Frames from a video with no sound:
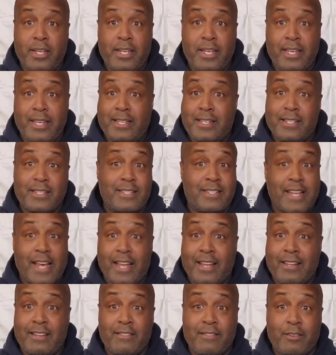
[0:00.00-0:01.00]
that he does
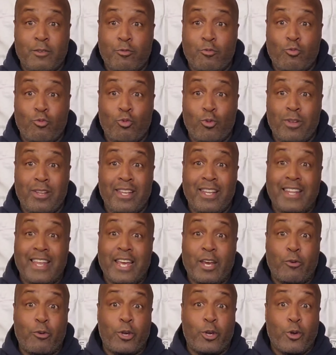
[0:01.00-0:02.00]
not really
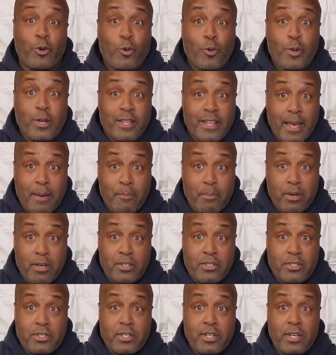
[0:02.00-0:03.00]
like recruiting that much.